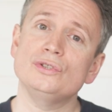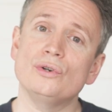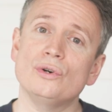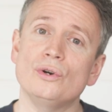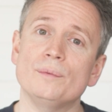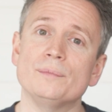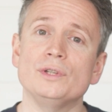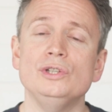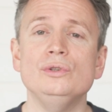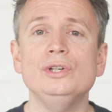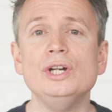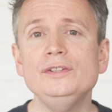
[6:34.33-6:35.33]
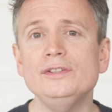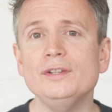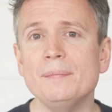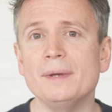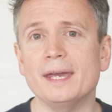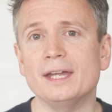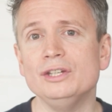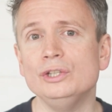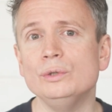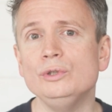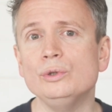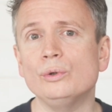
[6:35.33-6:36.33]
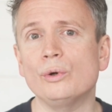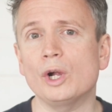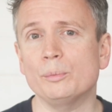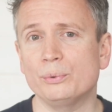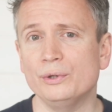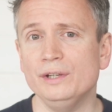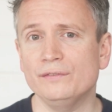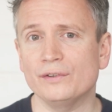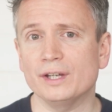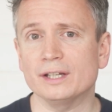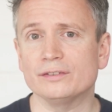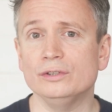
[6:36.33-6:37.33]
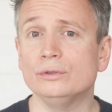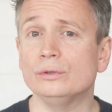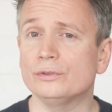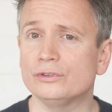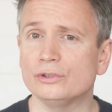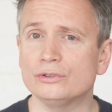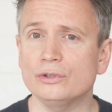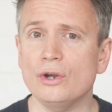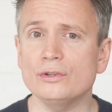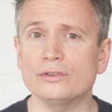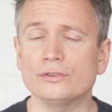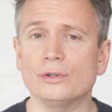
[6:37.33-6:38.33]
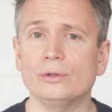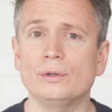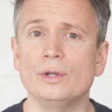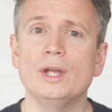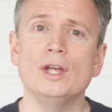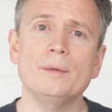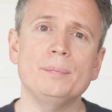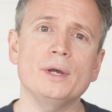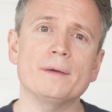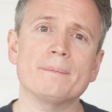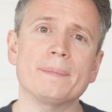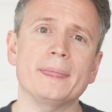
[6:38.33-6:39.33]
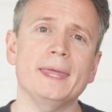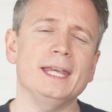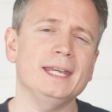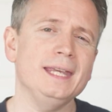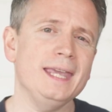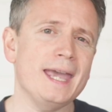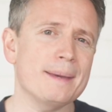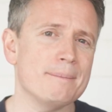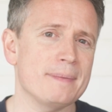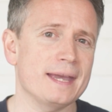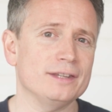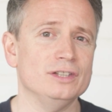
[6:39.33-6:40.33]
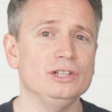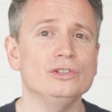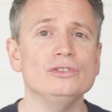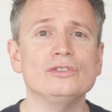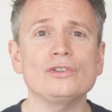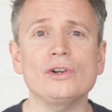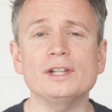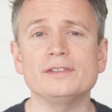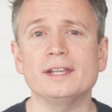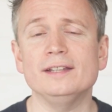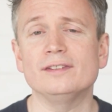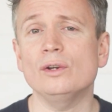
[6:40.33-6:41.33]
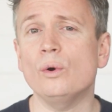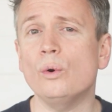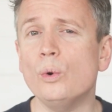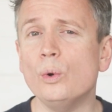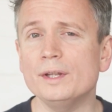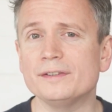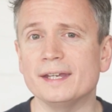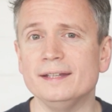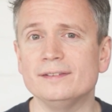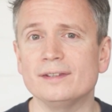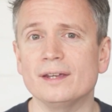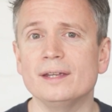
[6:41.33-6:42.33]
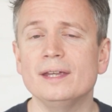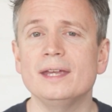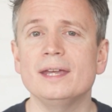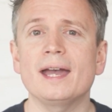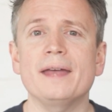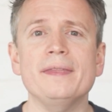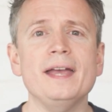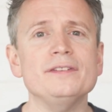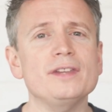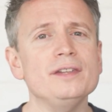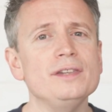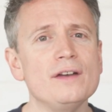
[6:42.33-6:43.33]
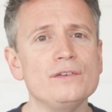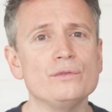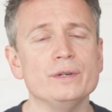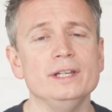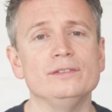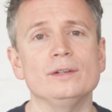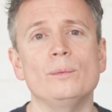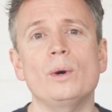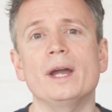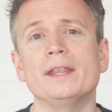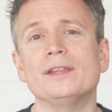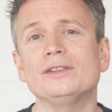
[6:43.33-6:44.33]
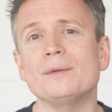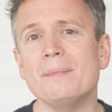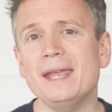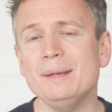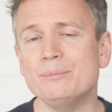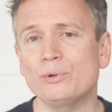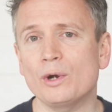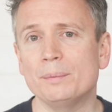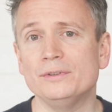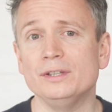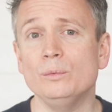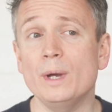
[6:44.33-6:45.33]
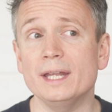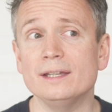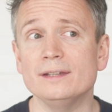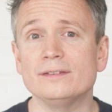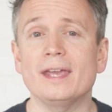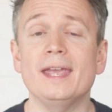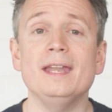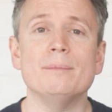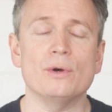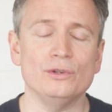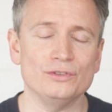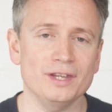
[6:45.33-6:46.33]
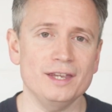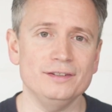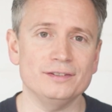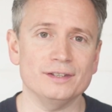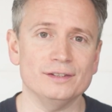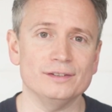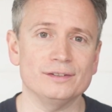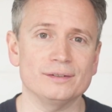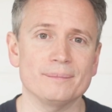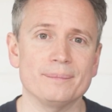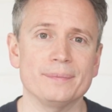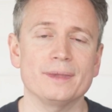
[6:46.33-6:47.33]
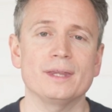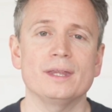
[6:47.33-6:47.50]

Sure, you could submit a new URL prefix to Google Search Console, but it can get messy consolidating all the data, and that's another reason why the domain property wins in most cases.